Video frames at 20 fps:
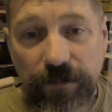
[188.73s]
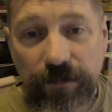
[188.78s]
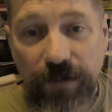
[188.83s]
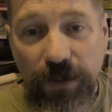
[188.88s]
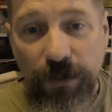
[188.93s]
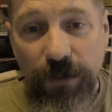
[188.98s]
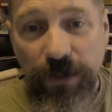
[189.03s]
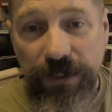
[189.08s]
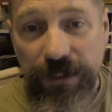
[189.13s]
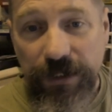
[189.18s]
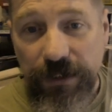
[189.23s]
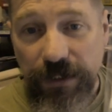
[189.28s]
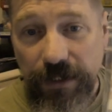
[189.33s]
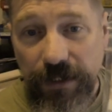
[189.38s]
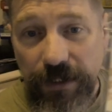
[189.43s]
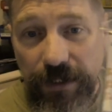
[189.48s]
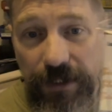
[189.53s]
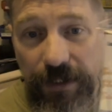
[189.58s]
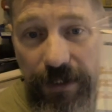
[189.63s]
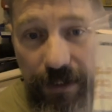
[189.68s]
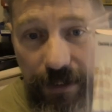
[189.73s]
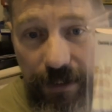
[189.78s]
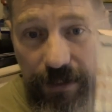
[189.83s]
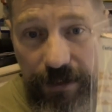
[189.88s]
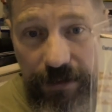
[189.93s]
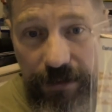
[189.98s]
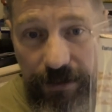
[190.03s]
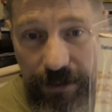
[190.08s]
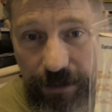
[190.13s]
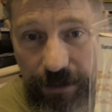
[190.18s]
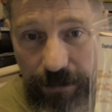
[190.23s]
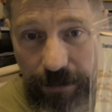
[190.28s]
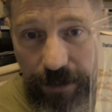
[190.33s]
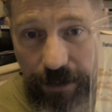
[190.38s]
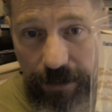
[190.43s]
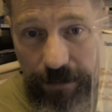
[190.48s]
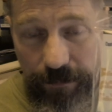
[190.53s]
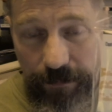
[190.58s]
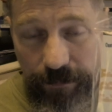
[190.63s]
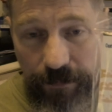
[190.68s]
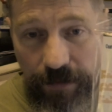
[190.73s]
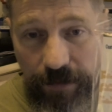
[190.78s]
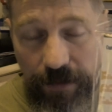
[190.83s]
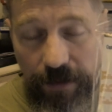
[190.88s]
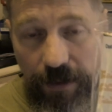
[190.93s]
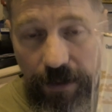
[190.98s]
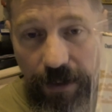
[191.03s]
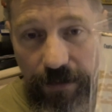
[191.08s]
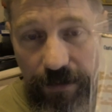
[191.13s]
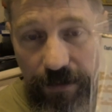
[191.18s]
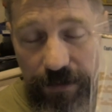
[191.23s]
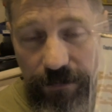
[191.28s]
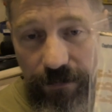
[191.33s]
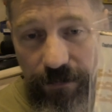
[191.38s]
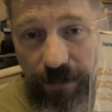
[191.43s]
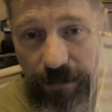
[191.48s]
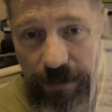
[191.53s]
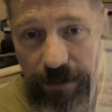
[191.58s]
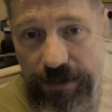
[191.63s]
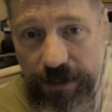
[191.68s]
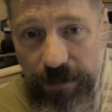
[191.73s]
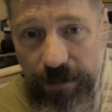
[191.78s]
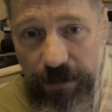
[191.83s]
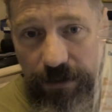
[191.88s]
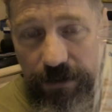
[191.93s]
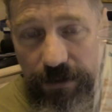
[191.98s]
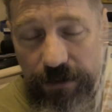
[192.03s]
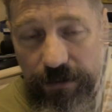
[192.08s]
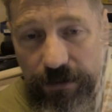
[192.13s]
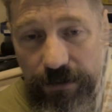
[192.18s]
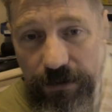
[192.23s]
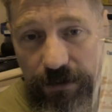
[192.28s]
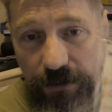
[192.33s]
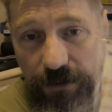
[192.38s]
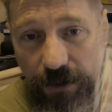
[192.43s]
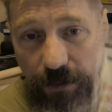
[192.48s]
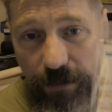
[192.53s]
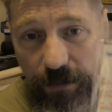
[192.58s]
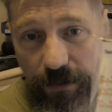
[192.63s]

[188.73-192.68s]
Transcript: which is an E tuning, and that's very similar to the top